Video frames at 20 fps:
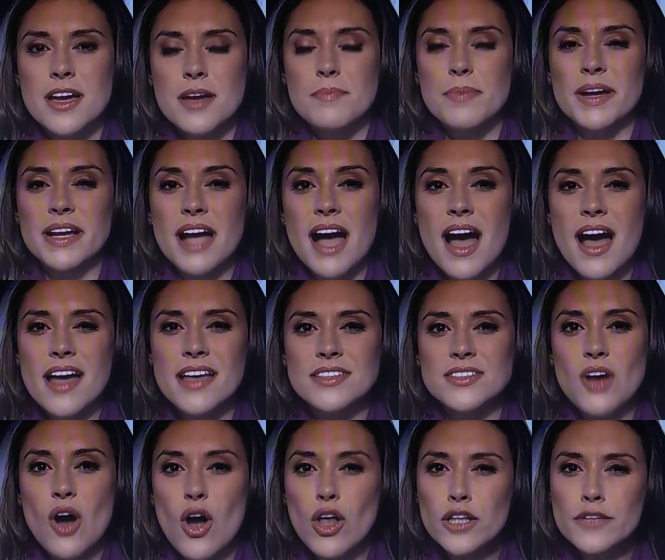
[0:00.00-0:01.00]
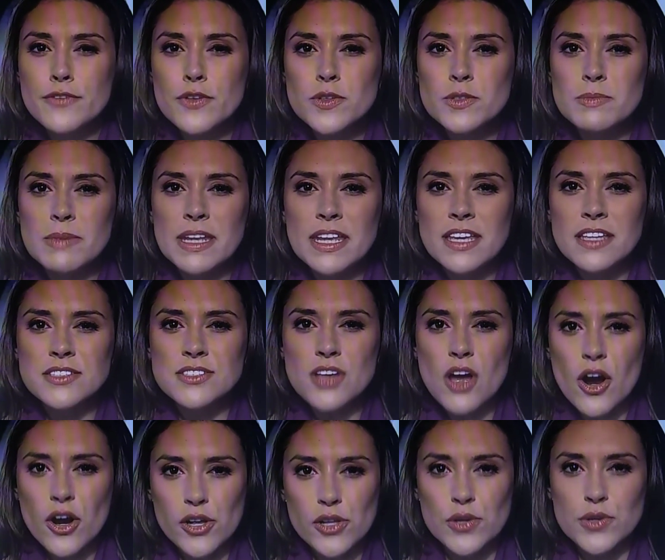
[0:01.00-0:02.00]
But guys, all of those meetings
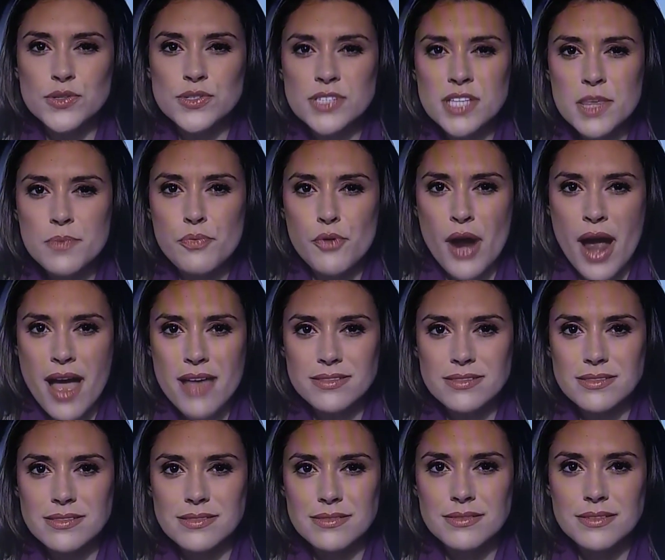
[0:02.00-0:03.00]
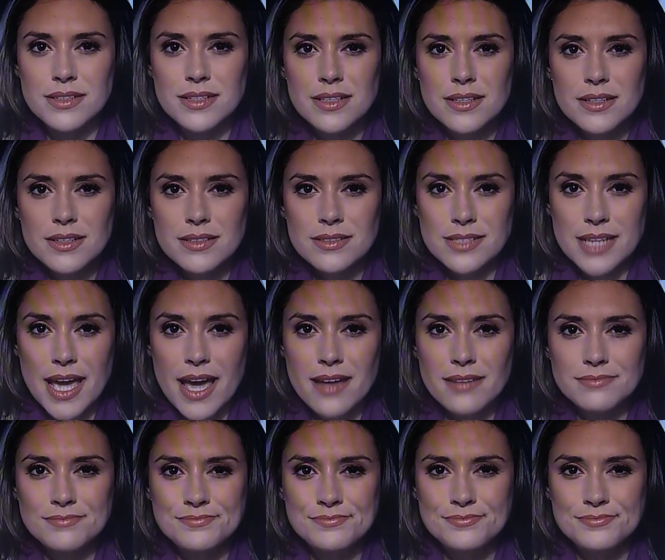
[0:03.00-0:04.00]
are closed to the press.
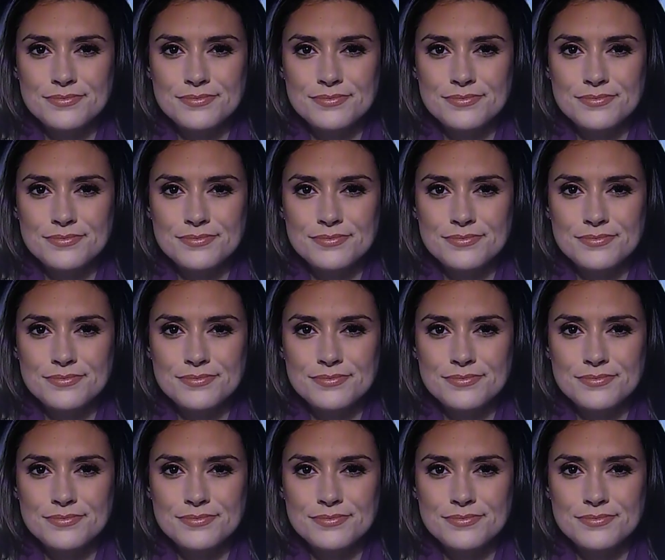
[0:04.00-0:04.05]
Dan?